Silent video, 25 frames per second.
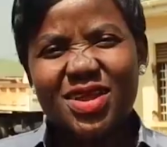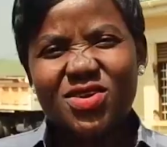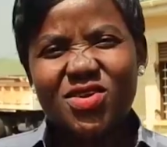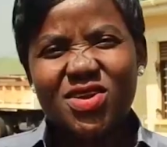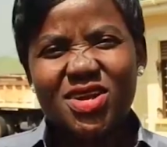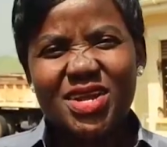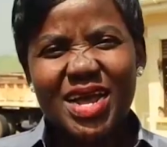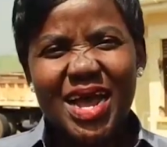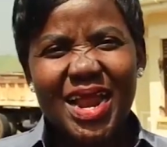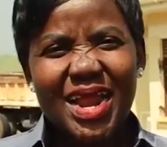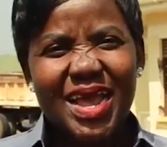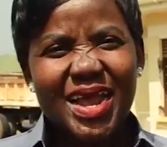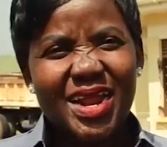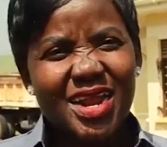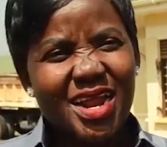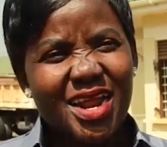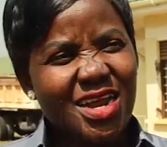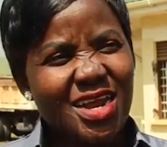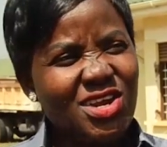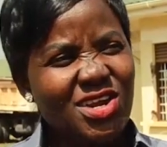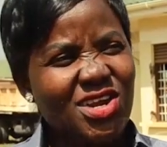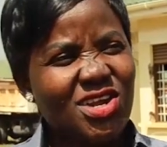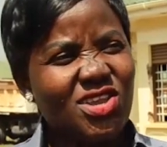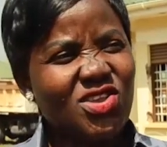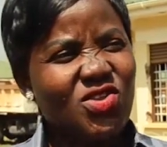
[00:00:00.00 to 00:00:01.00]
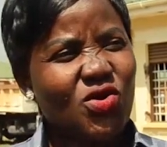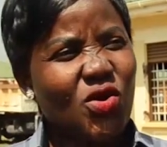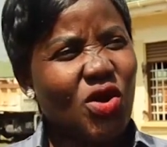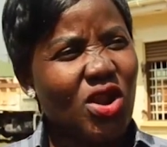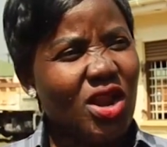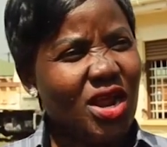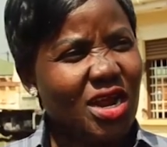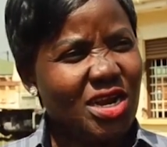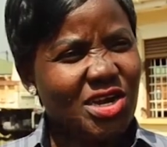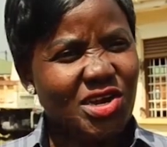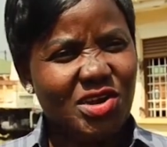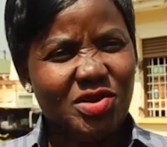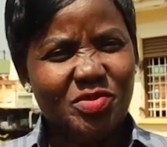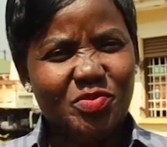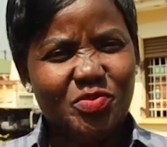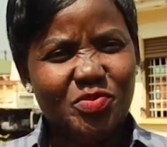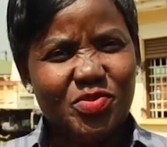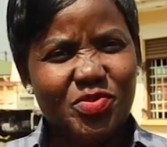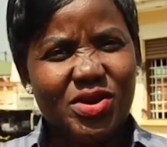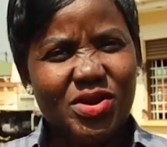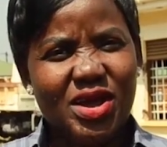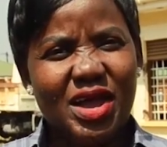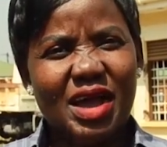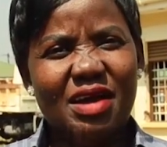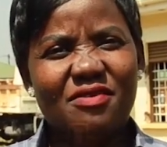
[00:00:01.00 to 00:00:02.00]
the Total Energy Scholarship
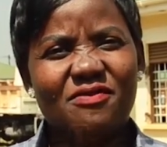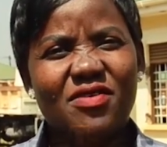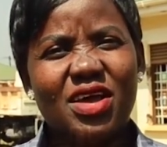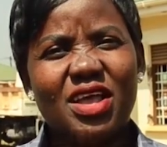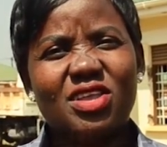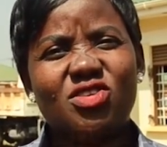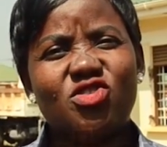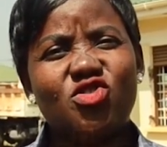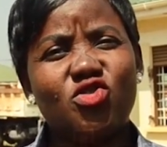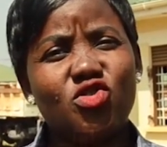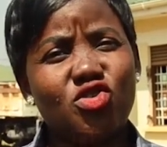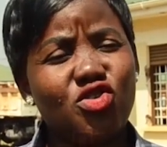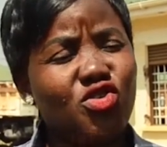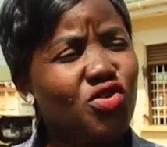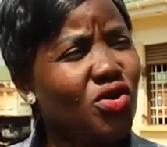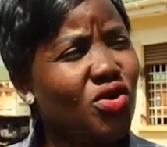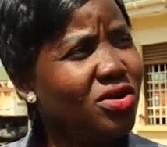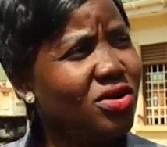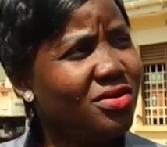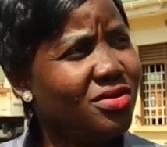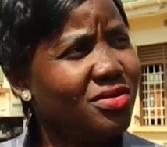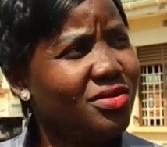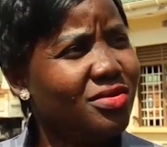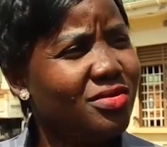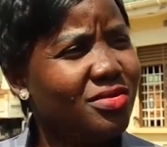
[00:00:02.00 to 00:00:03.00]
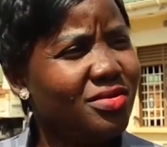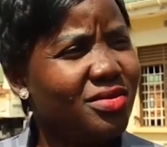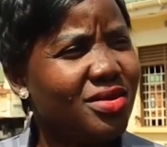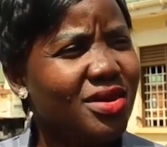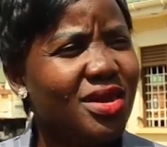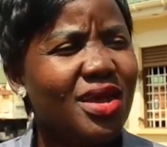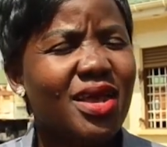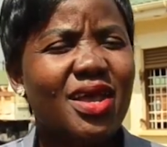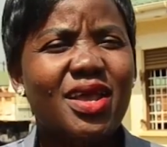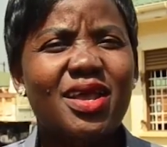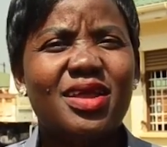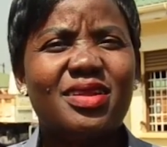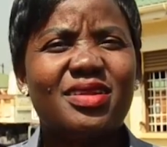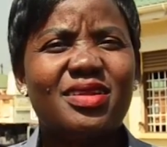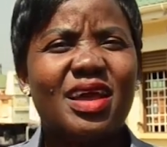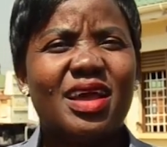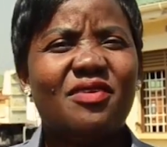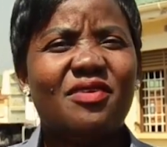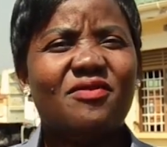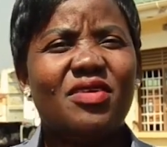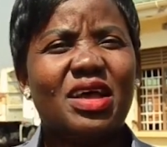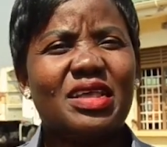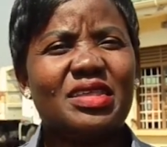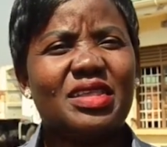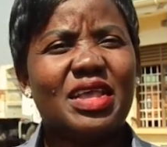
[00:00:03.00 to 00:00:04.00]
covers tuition, it
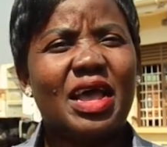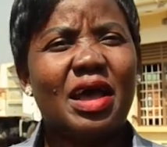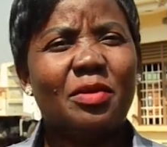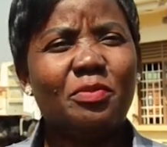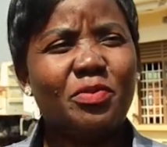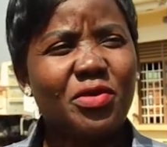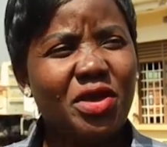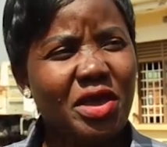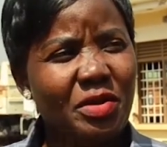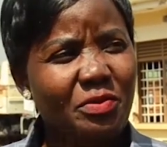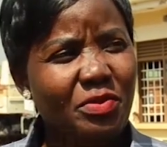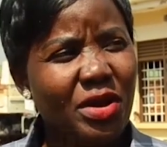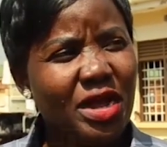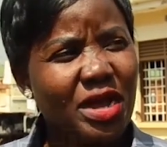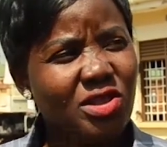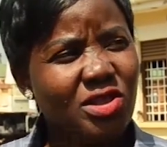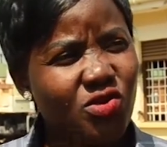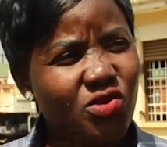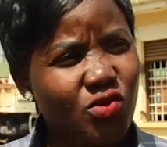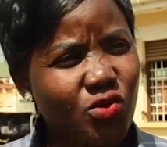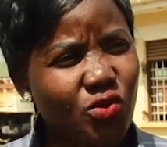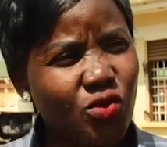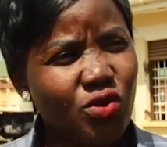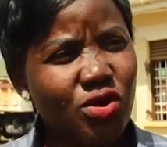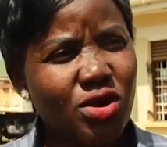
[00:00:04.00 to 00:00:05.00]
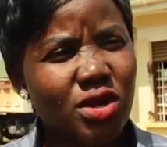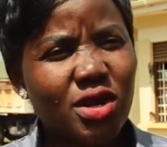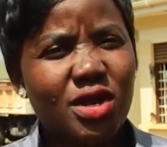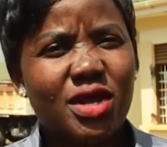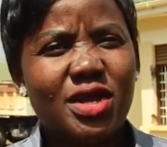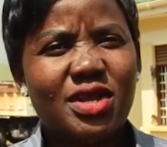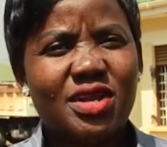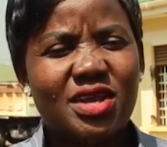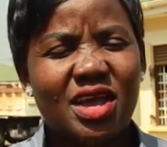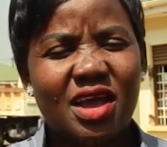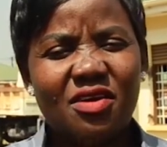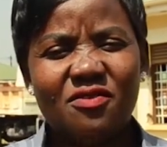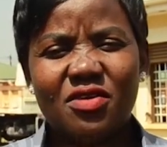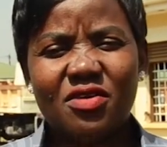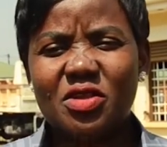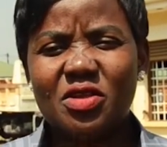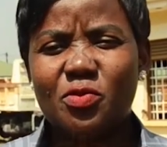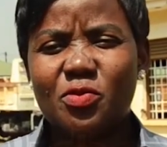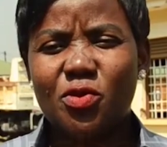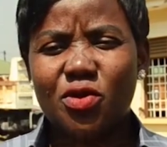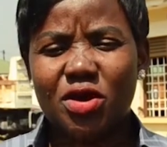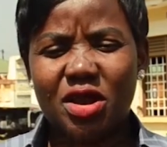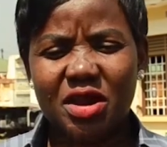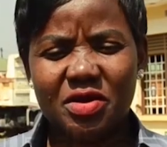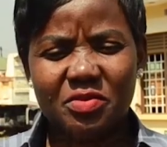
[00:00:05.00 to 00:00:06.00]
covers upkeep at school, it covers
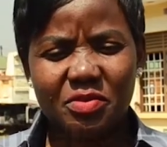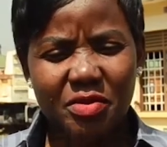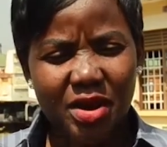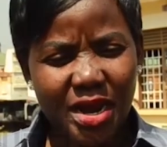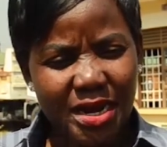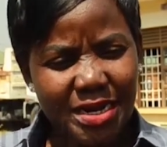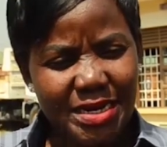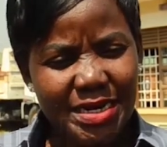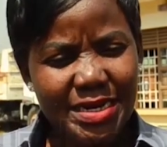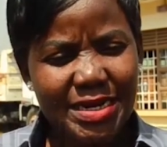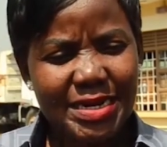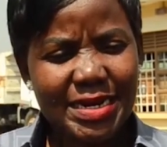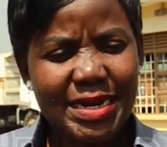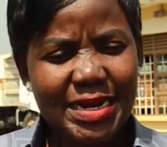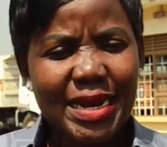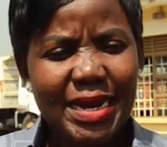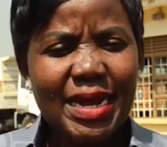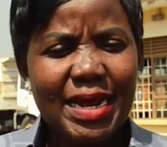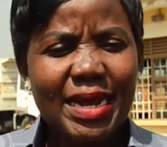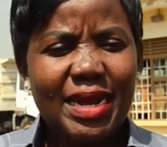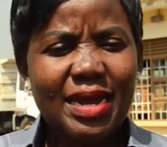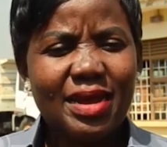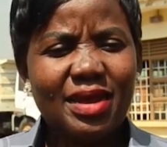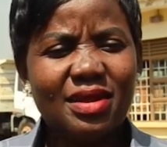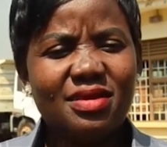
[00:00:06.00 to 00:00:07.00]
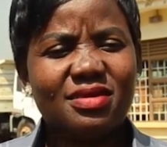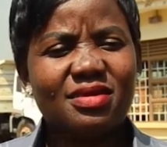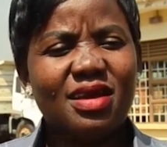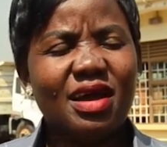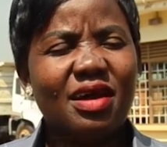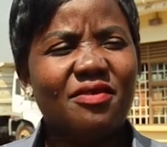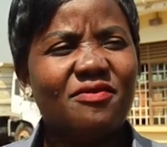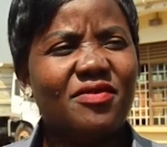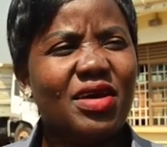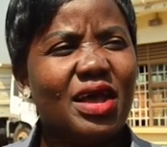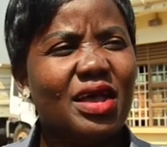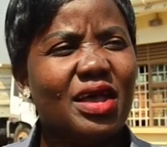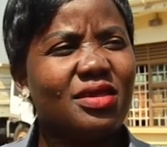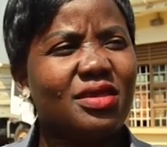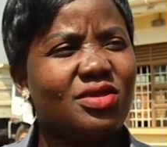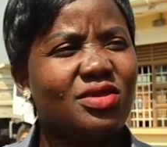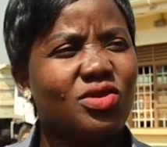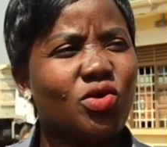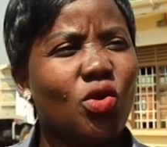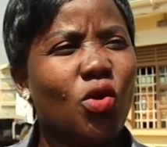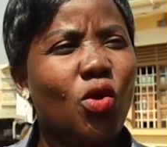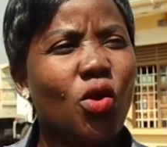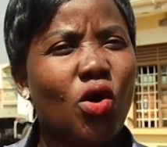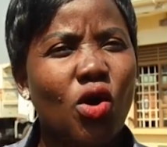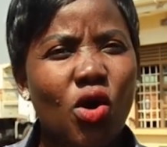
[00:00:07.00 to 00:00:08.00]
pocket money, it covers
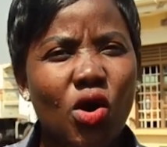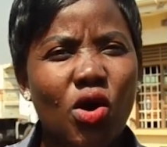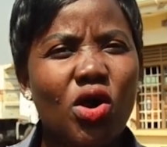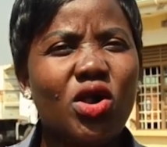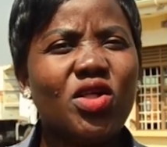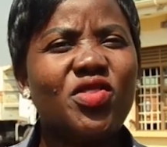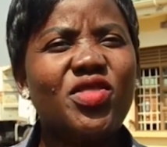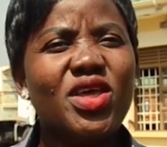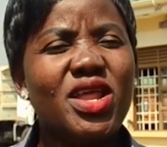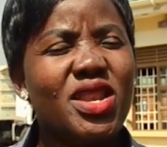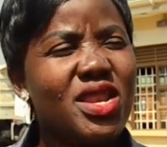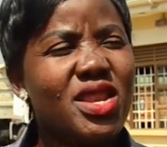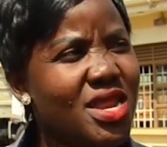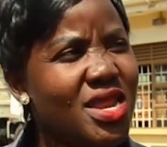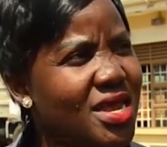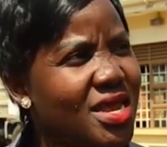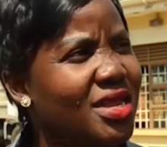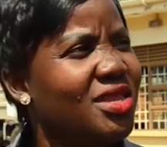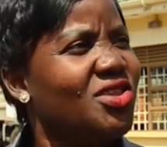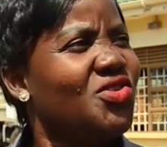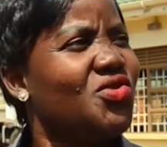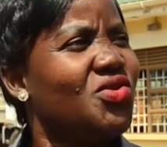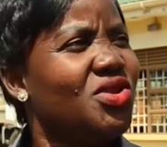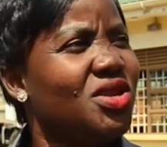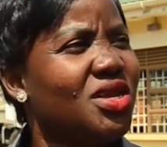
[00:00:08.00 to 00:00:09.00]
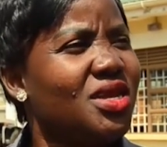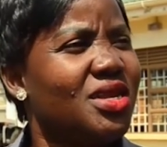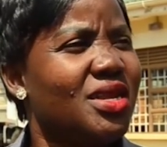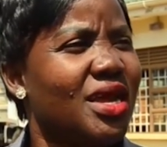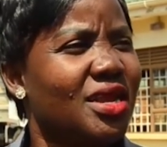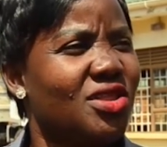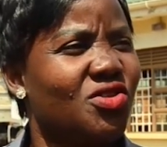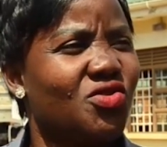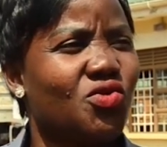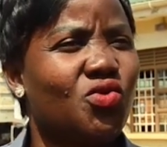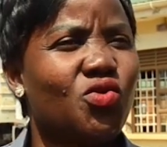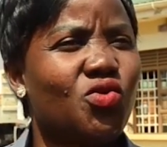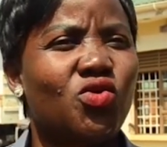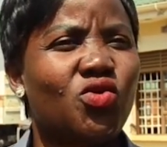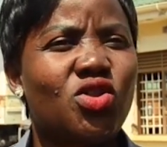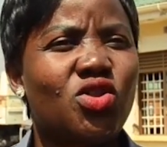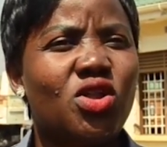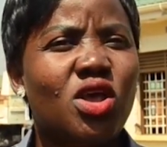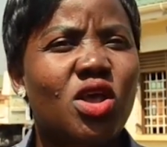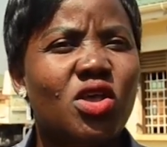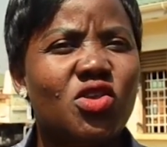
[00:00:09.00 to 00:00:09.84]
all the needs you need at school.